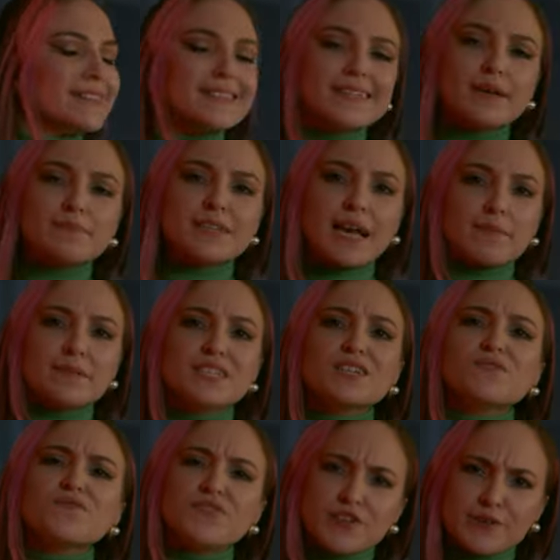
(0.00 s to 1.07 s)
and sometimes
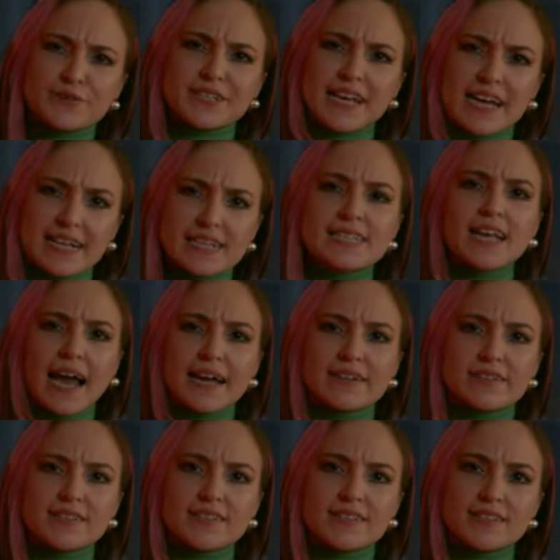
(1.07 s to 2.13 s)
confusing
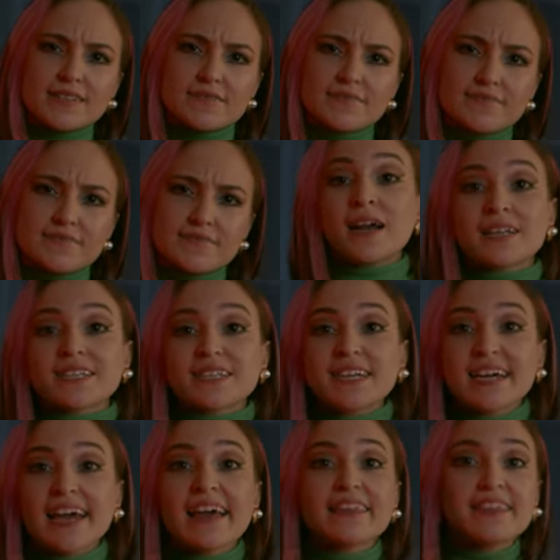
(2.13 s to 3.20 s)
titles. Honestly,
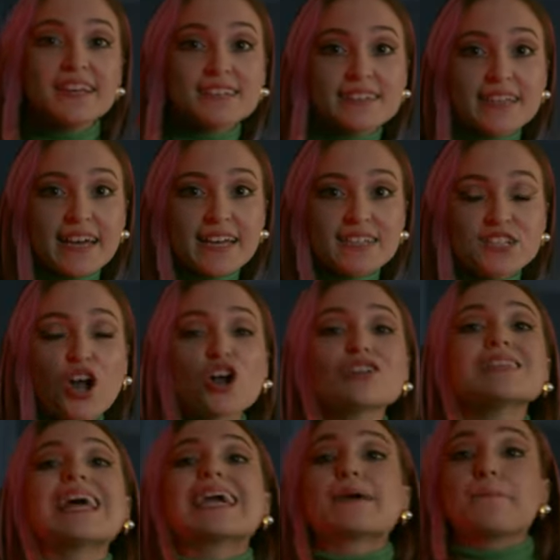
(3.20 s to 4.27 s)
these things
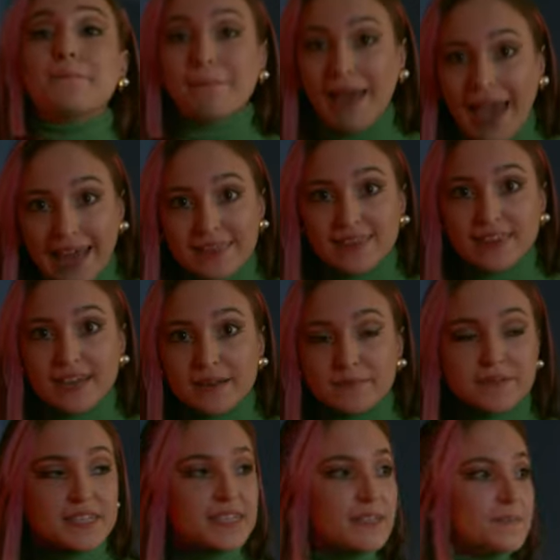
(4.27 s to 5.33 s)
are like Mad
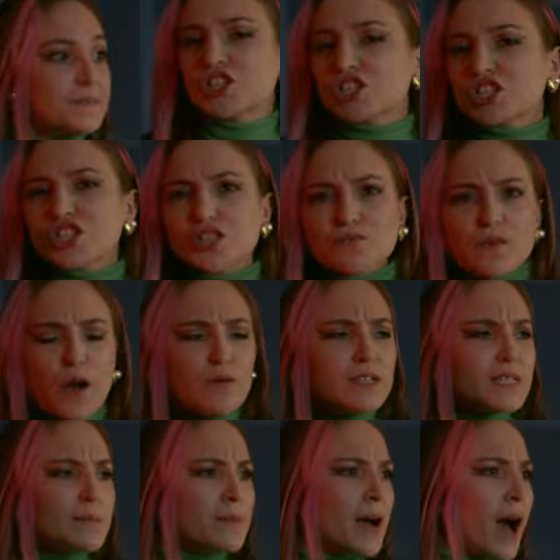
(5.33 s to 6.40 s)
Libs. You just throw
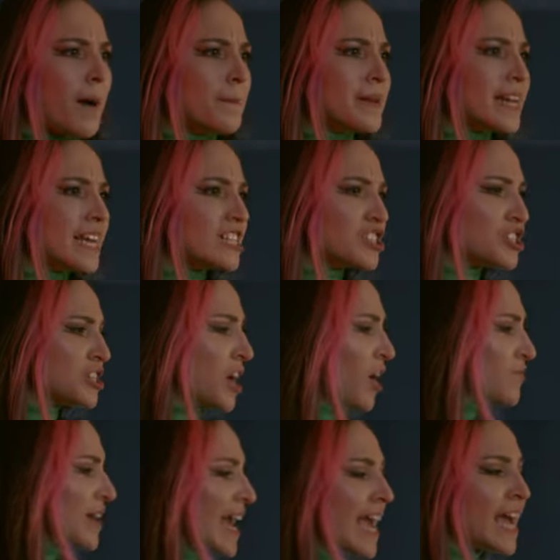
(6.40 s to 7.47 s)
some combination
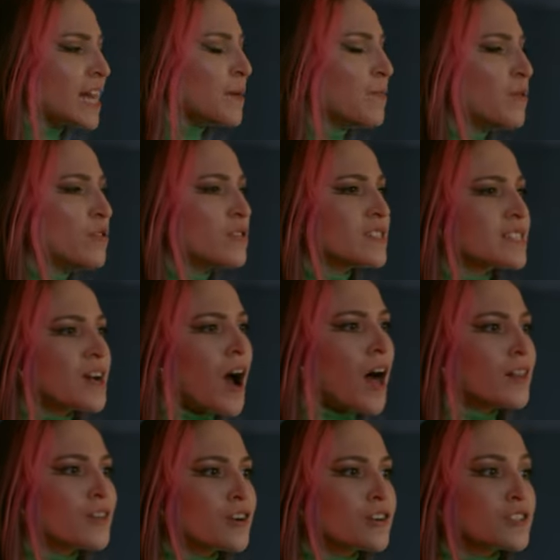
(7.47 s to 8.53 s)
of animals,
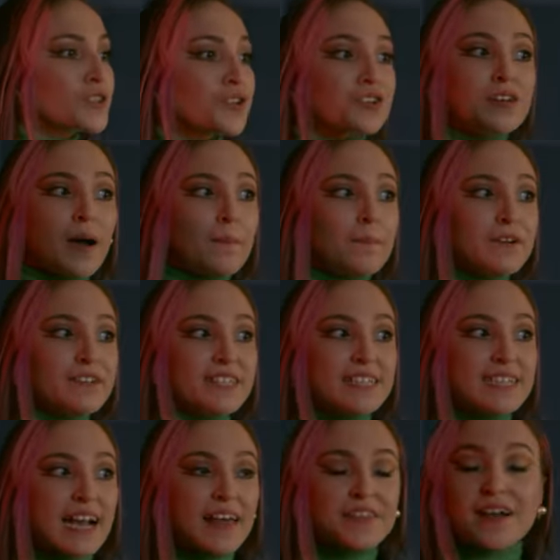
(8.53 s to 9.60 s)
colors, or numbers
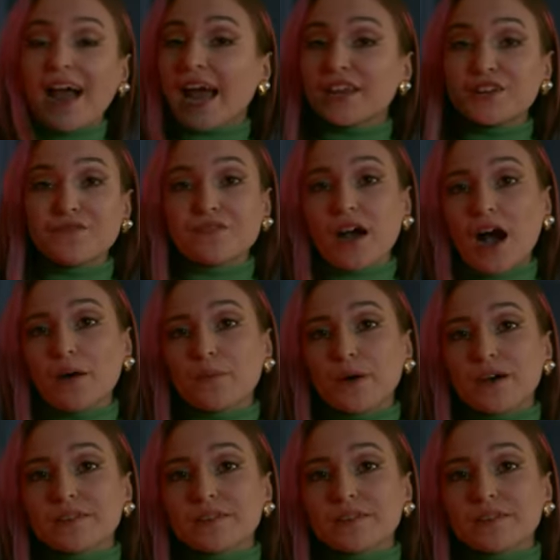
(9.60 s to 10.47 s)
together and you've got